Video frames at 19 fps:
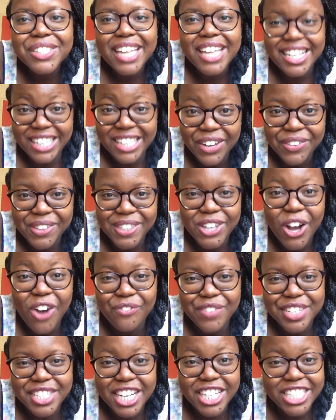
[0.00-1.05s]
that's how this
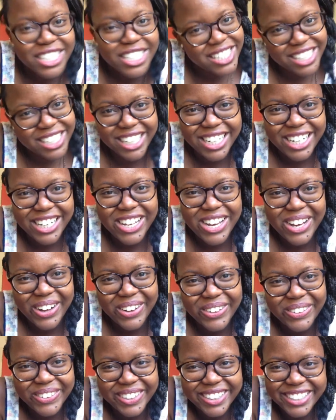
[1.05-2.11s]
conversation is gonna
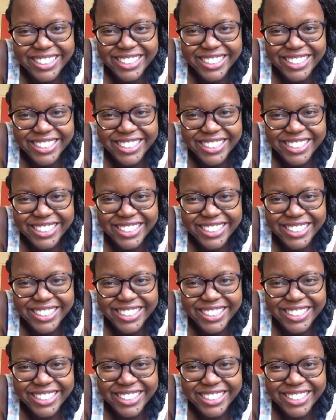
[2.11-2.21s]
go.